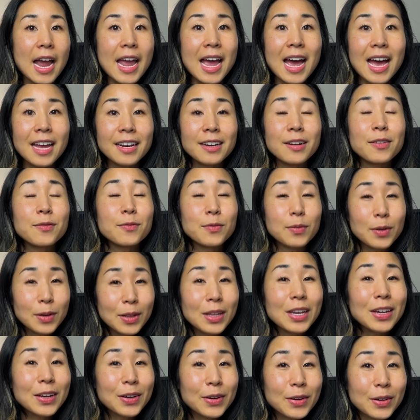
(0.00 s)
had a
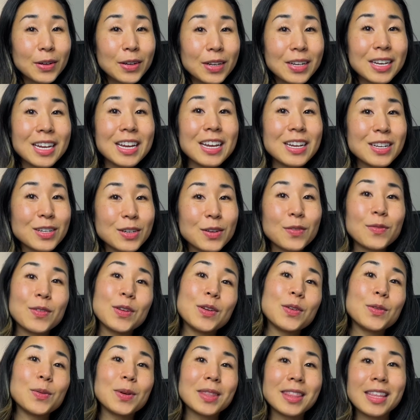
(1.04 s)
really good
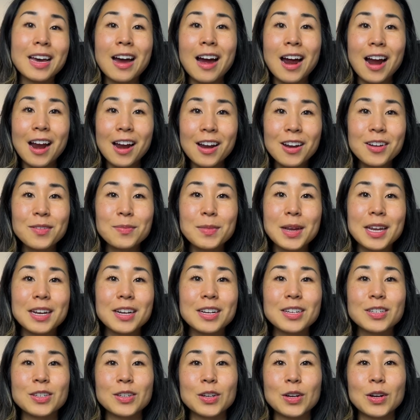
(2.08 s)
interview with the hiring
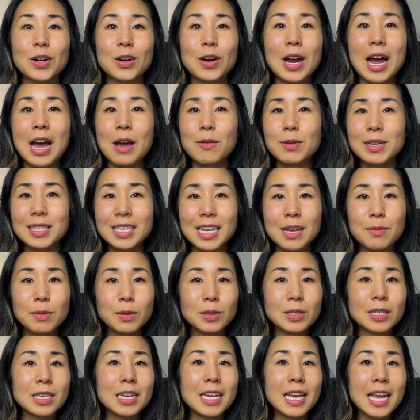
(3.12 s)
manager. I was able
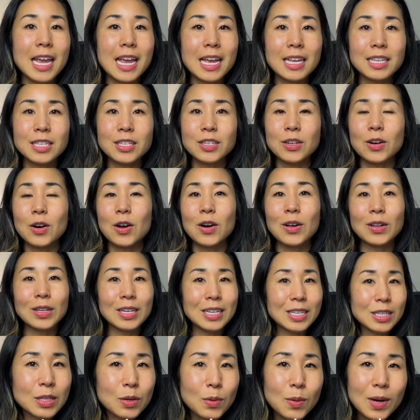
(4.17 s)
to answer all
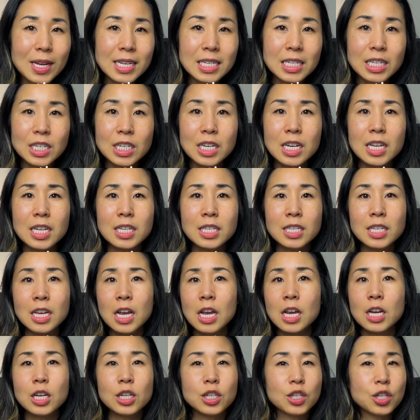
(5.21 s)
his questions,
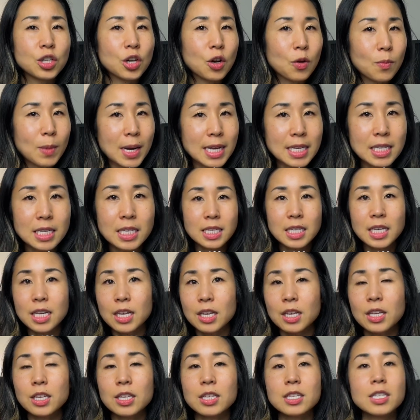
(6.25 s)
show my
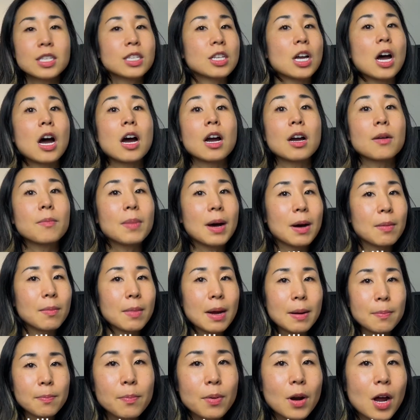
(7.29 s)
skills, talk about
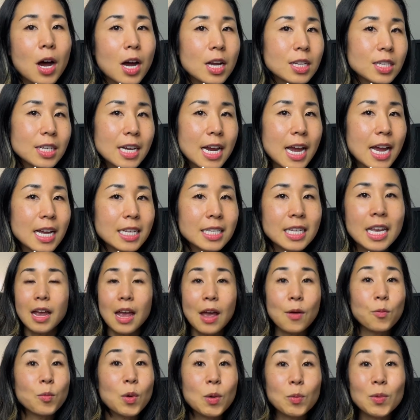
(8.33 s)
my projects.
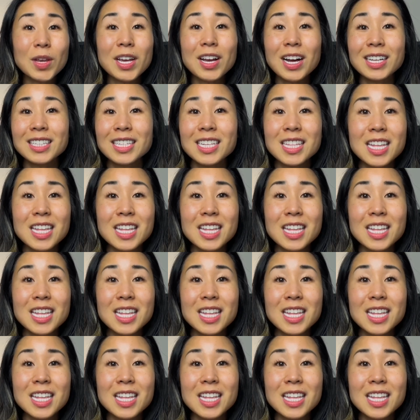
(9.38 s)
And when we got to